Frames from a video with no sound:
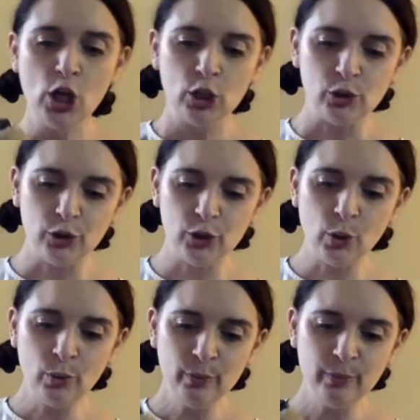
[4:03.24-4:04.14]

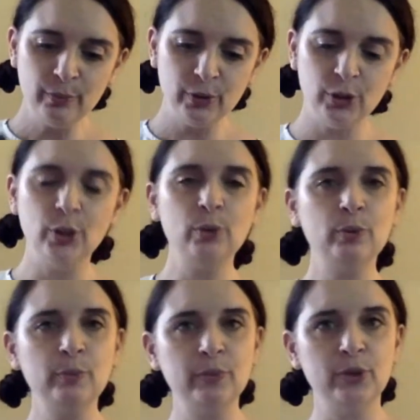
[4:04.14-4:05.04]
Zoom,
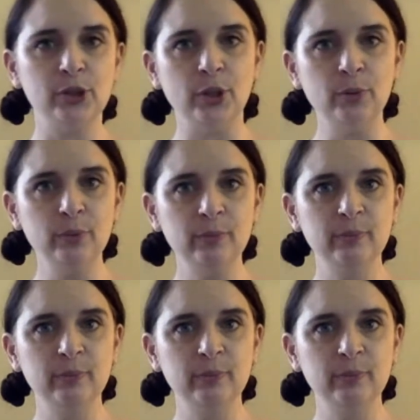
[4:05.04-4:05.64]
zoom, zoom,